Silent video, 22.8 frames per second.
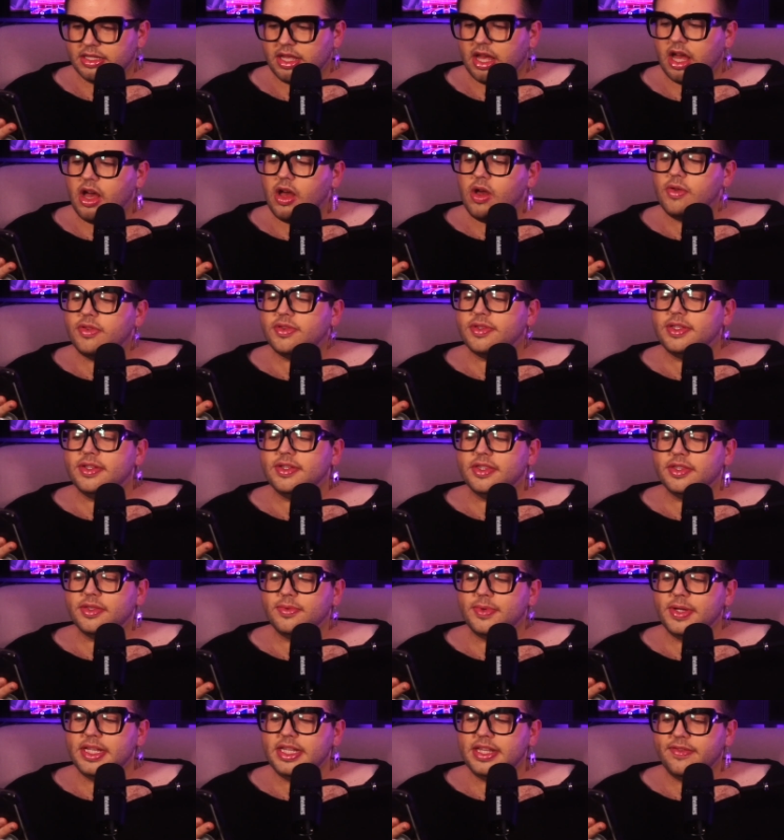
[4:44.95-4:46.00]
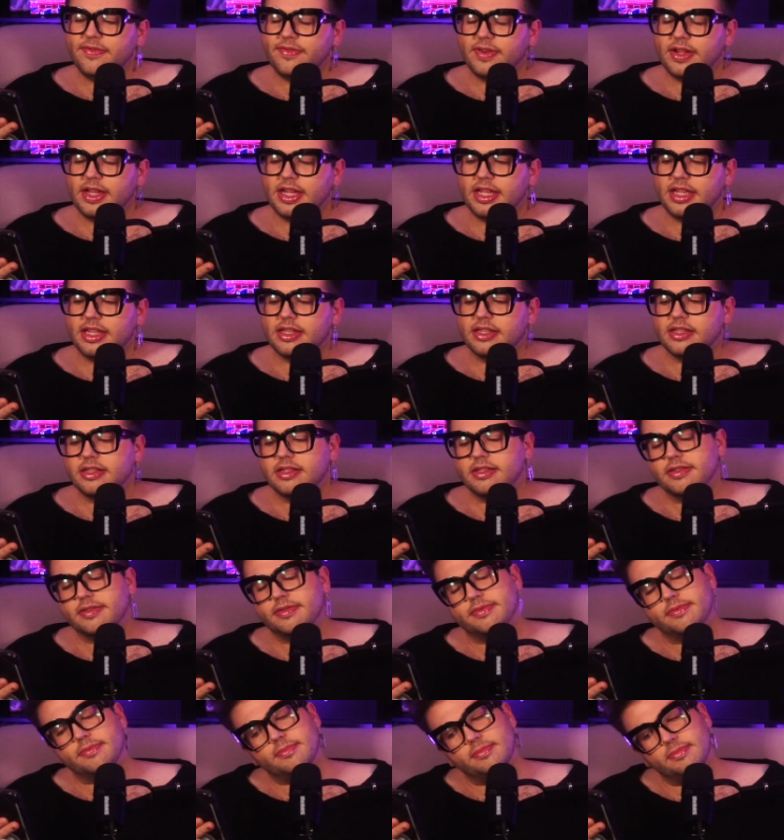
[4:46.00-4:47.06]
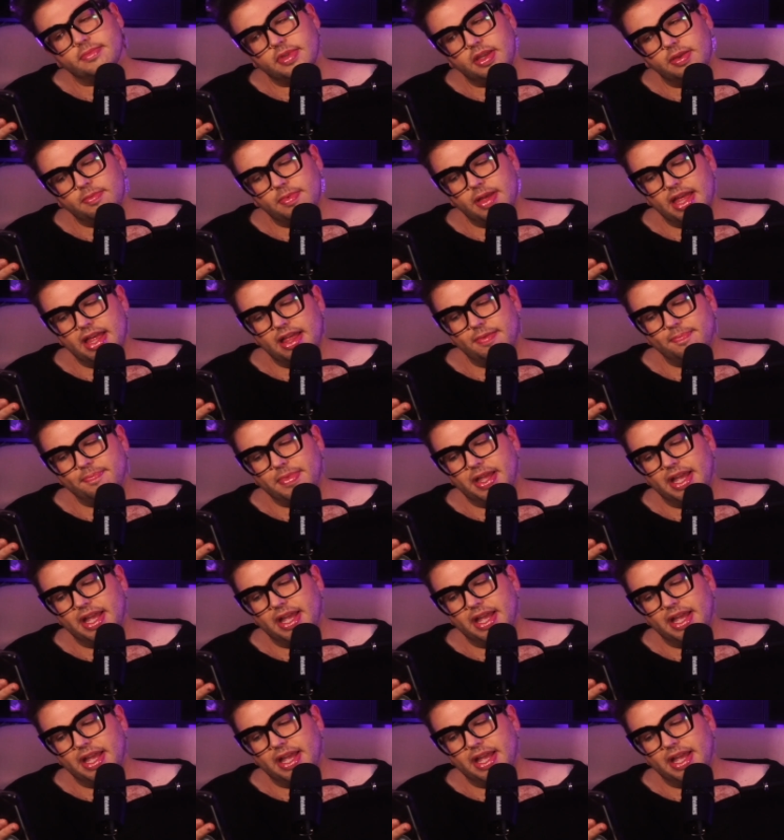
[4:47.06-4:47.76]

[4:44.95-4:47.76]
Oh, so there's three different well,